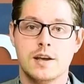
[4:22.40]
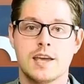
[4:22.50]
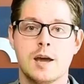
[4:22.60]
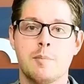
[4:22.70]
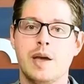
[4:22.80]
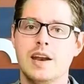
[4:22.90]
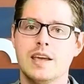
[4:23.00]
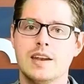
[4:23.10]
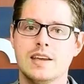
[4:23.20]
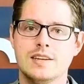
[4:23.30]

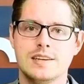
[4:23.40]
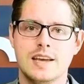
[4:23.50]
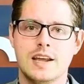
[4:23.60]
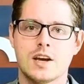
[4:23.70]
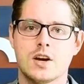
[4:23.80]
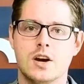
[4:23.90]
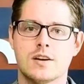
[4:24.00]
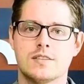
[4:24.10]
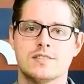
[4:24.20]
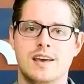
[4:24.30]
Campaigning in Indiana,
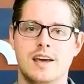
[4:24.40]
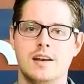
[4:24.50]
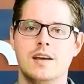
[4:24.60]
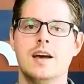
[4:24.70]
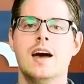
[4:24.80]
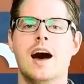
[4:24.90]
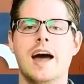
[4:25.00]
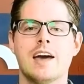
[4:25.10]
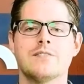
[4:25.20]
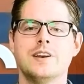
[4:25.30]
Carter said, "I
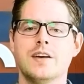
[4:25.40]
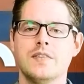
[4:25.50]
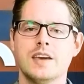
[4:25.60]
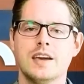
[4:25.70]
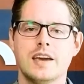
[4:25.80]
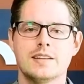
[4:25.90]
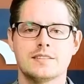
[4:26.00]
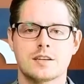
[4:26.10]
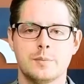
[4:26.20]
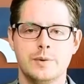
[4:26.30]
have nothing against
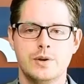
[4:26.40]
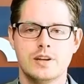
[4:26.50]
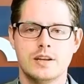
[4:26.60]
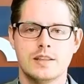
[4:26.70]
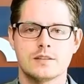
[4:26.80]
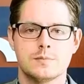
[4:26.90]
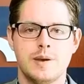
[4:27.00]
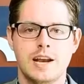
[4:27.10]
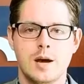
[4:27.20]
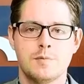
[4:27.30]
a community that's
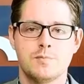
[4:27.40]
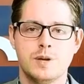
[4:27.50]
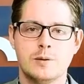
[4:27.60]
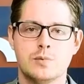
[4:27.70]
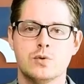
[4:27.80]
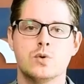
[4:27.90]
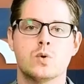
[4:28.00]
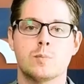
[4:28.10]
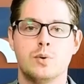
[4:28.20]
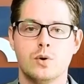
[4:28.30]
made up of people who
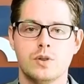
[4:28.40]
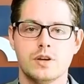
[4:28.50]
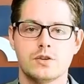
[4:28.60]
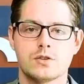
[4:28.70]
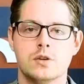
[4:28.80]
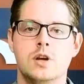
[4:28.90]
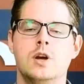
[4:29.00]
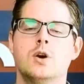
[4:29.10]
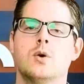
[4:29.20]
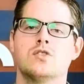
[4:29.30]
are Polish
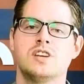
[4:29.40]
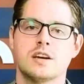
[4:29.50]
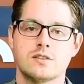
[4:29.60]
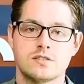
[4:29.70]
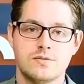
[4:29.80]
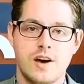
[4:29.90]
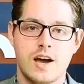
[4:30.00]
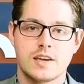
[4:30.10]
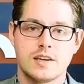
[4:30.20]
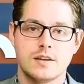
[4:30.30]
or
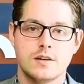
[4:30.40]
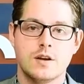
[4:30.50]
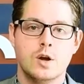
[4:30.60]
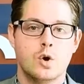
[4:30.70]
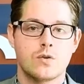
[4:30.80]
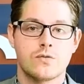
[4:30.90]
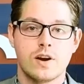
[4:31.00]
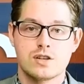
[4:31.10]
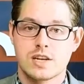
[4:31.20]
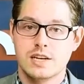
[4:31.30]
Czechoslovakian or
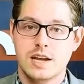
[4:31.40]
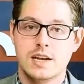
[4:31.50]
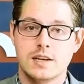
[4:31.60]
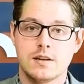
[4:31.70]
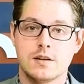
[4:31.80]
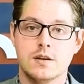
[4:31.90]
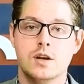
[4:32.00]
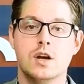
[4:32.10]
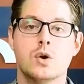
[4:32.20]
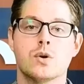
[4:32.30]
French Canadian
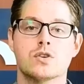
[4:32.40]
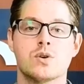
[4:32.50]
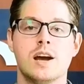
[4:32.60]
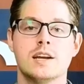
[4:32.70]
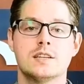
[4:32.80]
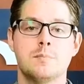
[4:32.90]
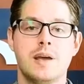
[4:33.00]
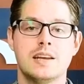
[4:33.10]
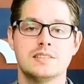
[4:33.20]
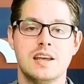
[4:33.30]
who are trying to
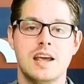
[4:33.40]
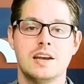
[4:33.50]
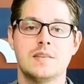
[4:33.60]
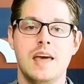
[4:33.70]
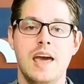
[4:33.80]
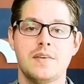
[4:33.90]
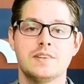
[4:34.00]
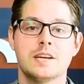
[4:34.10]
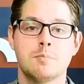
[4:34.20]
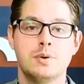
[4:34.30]
maintain the
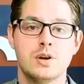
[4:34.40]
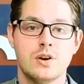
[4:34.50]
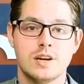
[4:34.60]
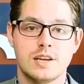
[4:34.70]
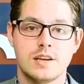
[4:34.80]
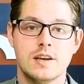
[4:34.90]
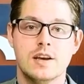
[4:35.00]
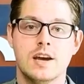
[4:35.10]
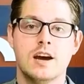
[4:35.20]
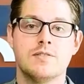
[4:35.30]
ethnic purity
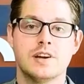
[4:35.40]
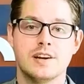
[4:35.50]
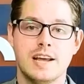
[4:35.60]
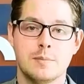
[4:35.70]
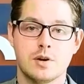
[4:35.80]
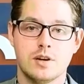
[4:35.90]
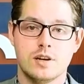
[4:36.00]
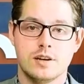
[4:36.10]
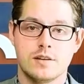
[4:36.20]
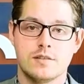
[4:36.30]
of their
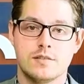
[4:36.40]
neighborhood."